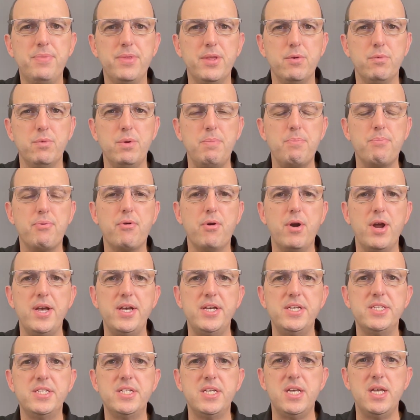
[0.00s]
That we
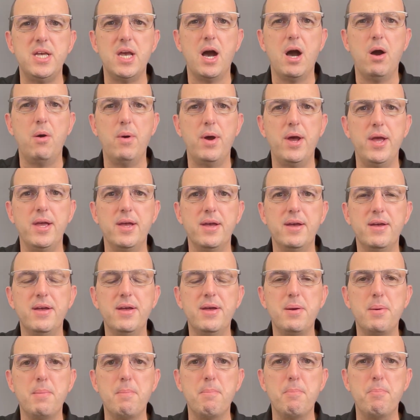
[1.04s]
praise Yahweh
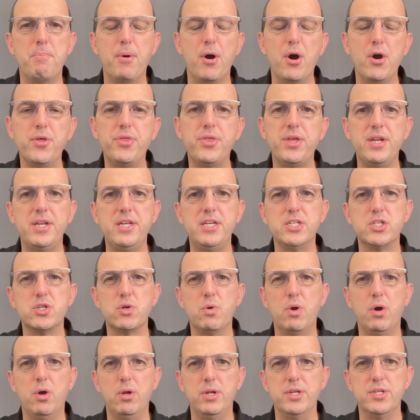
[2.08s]
both in his
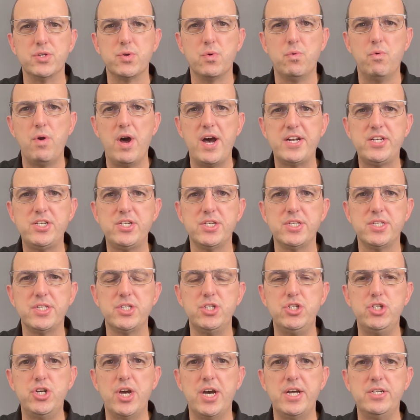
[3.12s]
role as righteous
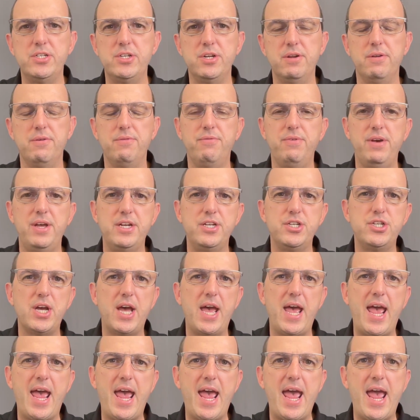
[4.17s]
judge and
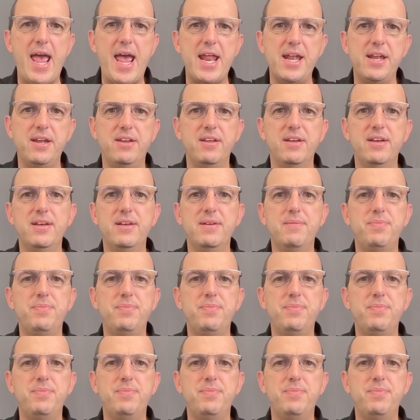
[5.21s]
avenger and